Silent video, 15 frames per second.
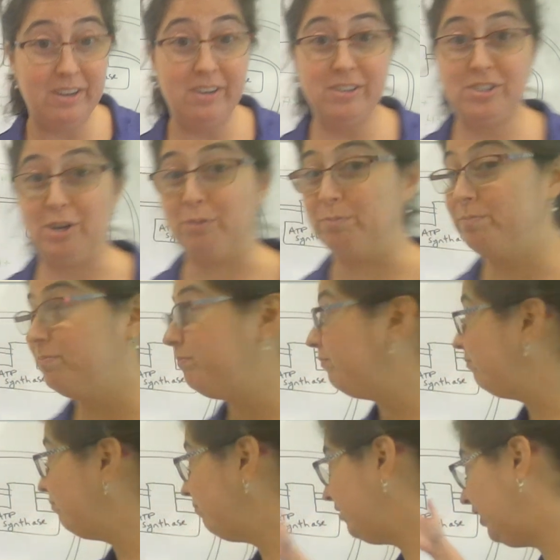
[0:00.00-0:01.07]
So,
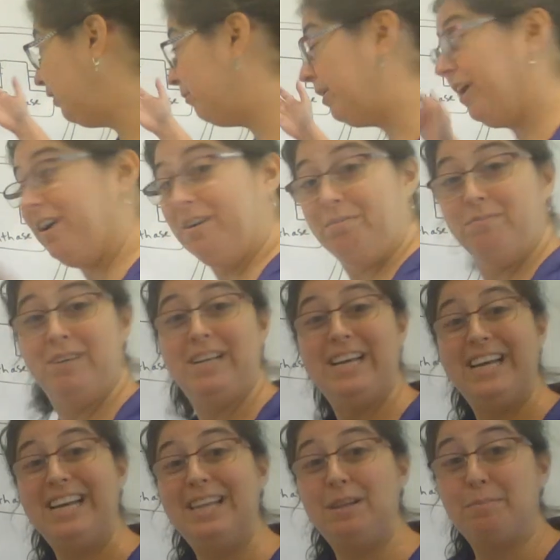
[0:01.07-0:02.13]
here we are
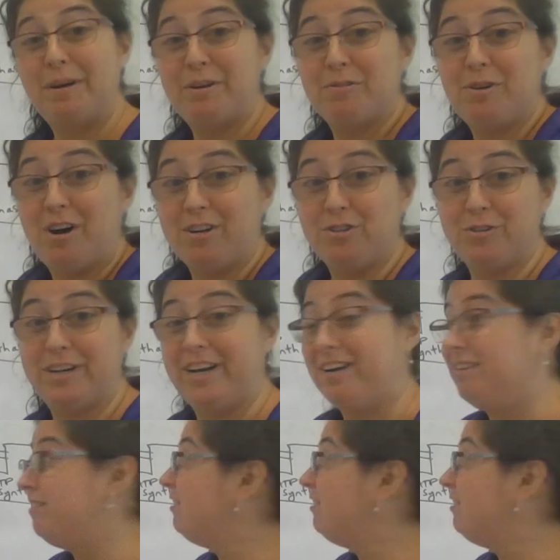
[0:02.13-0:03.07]
in the mitochondria.